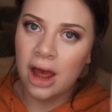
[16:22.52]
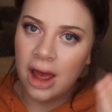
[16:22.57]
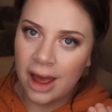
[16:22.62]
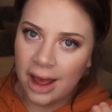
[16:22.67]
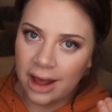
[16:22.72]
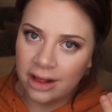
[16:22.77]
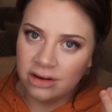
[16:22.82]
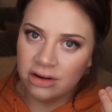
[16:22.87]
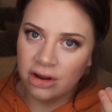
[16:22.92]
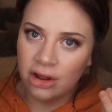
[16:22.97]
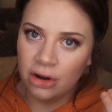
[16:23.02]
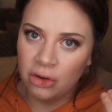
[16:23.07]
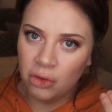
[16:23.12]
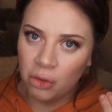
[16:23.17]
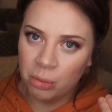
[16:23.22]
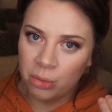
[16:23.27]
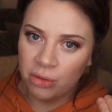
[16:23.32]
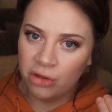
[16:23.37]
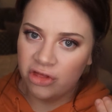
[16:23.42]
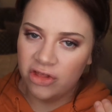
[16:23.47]
and a
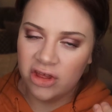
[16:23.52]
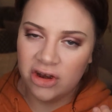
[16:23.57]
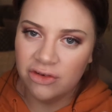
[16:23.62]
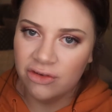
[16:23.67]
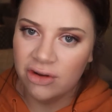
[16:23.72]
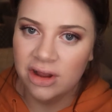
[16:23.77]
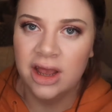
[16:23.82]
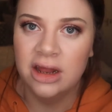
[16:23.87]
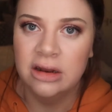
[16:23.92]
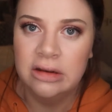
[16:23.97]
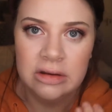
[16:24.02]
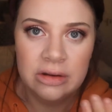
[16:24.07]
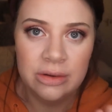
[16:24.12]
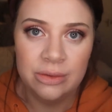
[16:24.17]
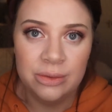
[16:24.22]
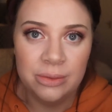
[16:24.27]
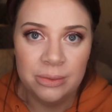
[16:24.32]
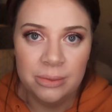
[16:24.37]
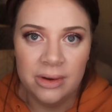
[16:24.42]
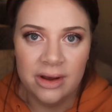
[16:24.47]
lot more thinner again. I
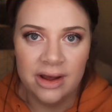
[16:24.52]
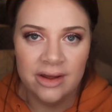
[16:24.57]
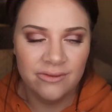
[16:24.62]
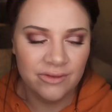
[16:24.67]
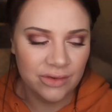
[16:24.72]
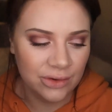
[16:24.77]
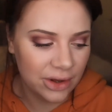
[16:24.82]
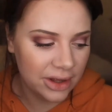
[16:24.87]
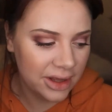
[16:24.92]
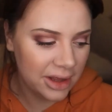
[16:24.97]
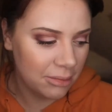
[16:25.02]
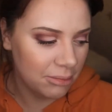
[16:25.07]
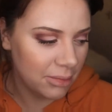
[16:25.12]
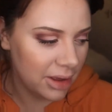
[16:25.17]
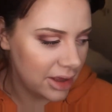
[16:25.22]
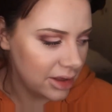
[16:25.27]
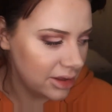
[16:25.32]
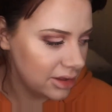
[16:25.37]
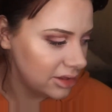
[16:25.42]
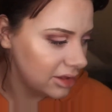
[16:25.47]
don't know why, I feel like it
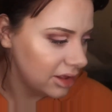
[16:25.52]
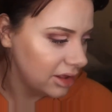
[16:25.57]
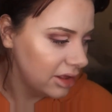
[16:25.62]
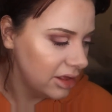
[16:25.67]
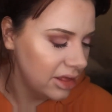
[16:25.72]
makes